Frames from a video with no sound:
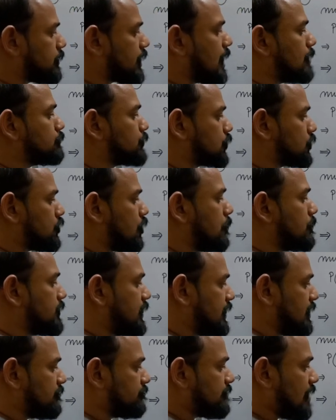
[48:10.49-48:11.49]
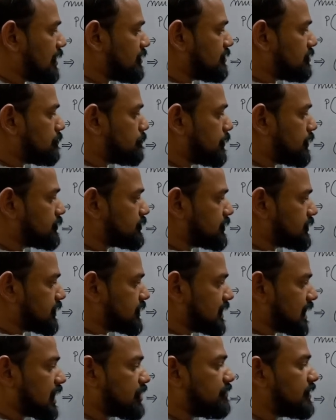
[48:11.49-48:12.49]
becomes the dominating factor because
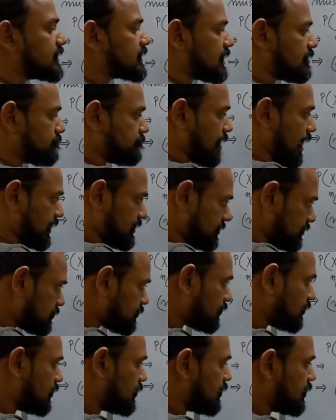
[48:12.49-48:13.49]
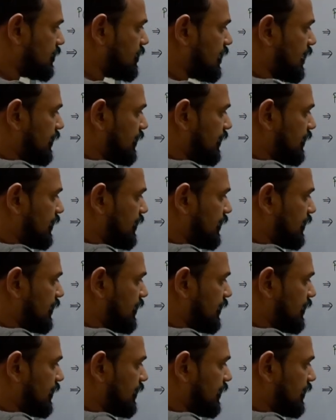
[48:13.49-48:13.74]
it's a decreasing factor,